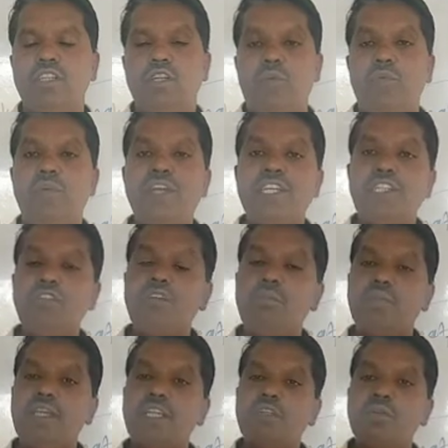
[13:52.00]
when you will
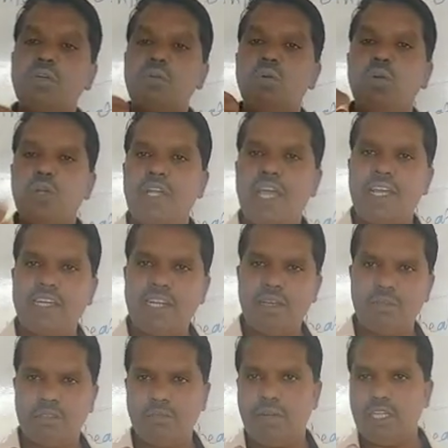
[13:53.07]
make your own
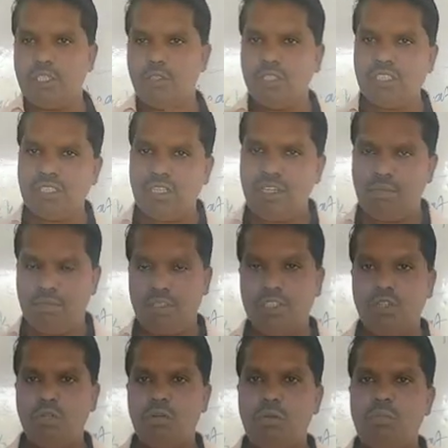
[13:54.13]
diagrams by yourself in
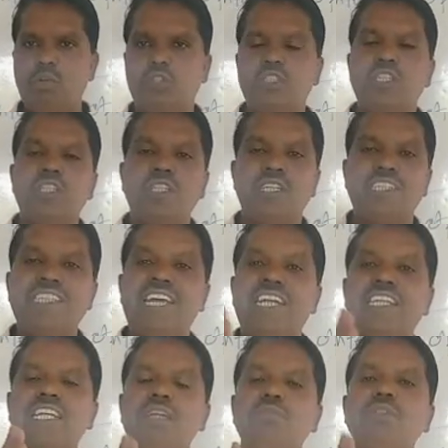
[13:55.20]
the notebook,
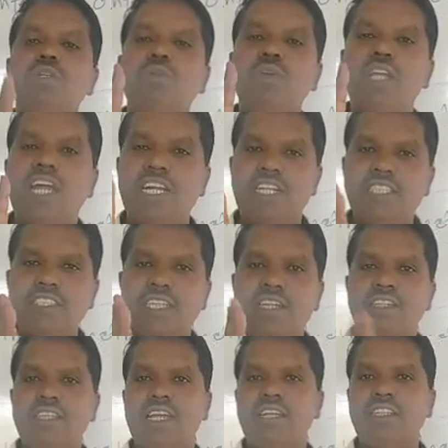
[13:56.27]
that time you will
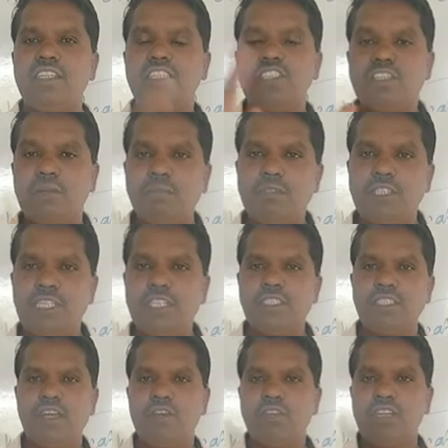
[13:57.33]
understand that the
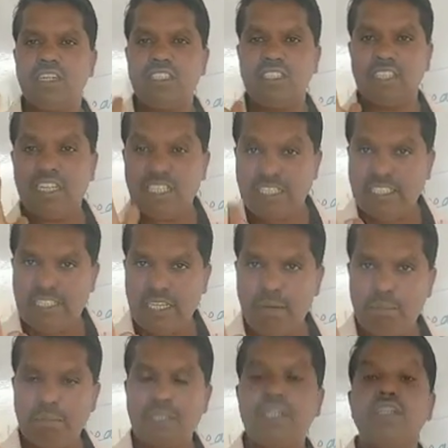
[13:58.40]
subject or that the
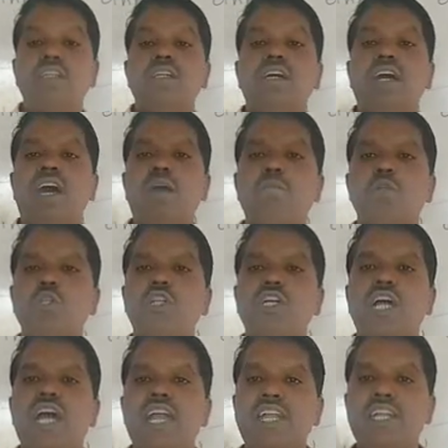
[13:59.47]
concept up to the
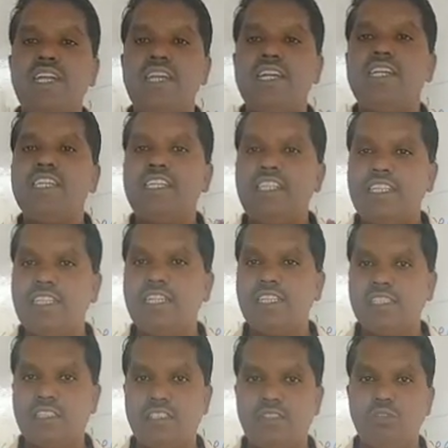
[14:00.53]
100
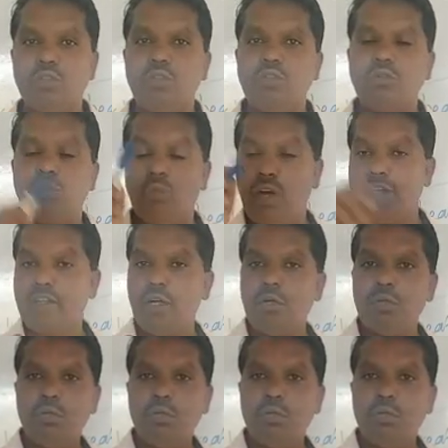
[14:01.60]
years. So what you have to